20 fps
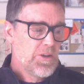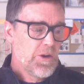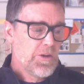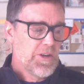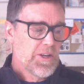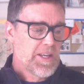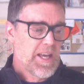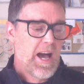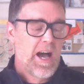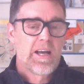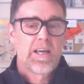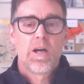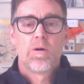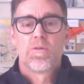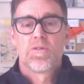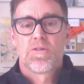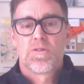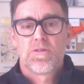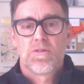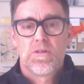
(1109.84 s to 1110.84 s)
can't go in,
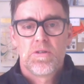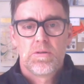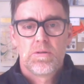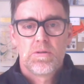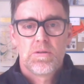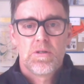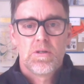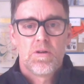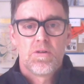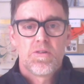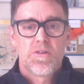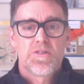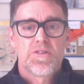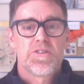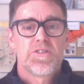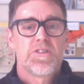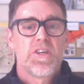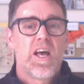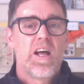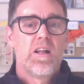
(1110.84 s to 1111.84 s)
the
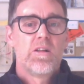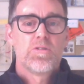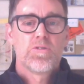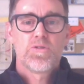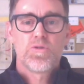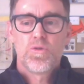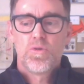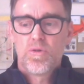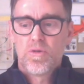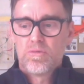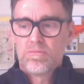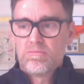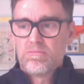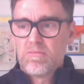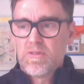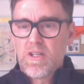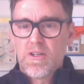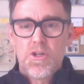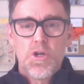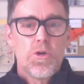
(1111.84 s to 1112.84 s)
cells or
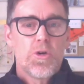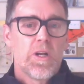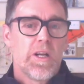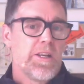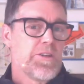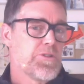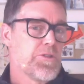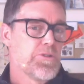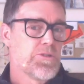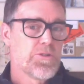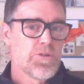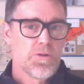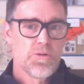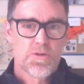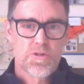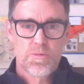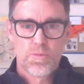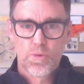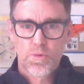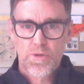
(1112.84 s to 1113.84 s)
the nucleus is too
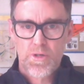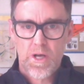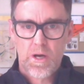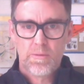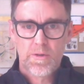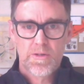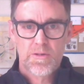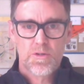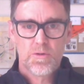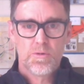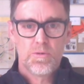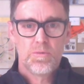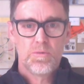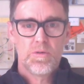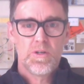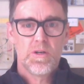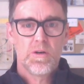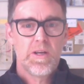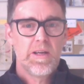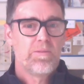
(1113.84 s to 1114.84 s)
small to go into,
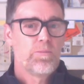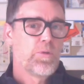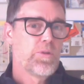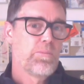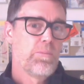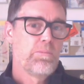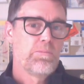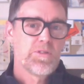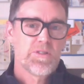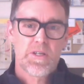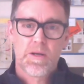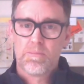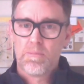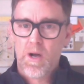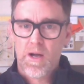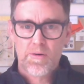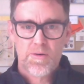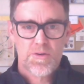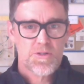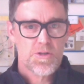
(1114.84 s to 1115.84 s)
even with some
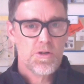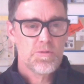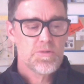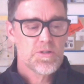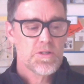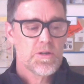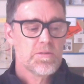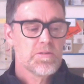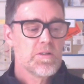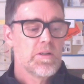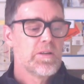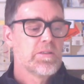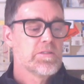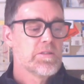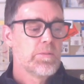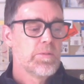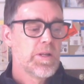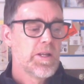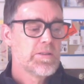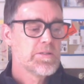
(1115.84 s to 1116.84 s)
microscopes,
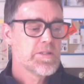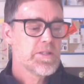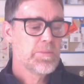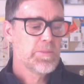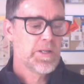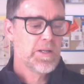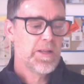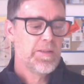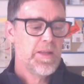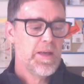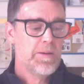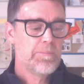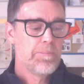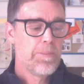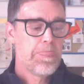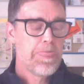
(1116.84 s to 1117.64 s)
something like that.